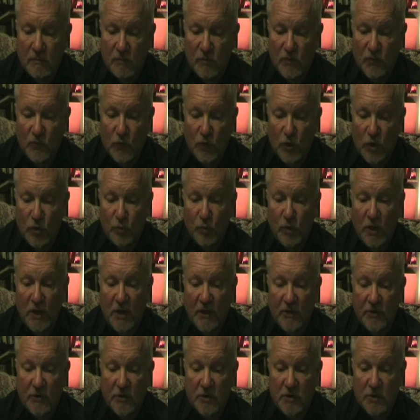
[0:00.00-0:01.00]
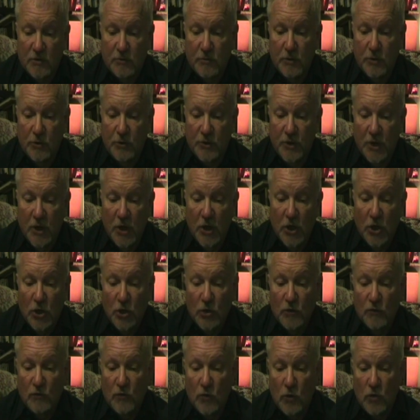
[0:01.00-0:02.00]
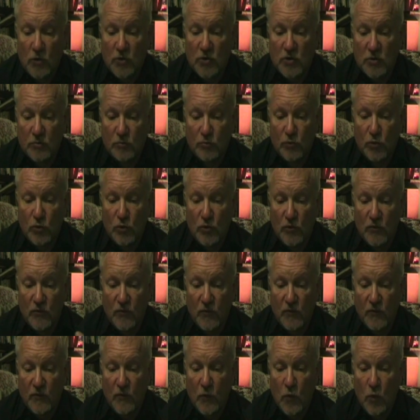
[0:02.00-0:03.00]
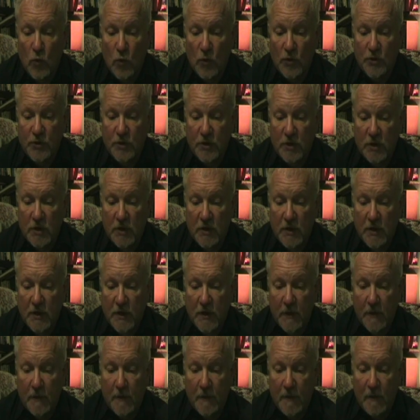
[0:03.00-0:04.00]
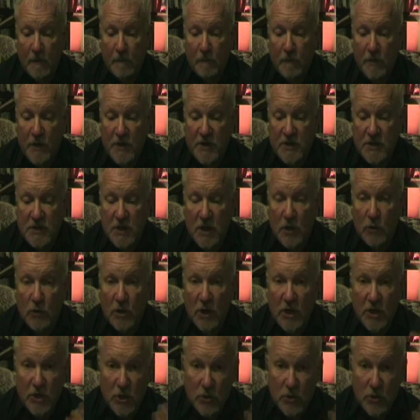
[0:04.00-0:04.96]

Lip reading: before you pull out onto the road. You've got to move forward very slowly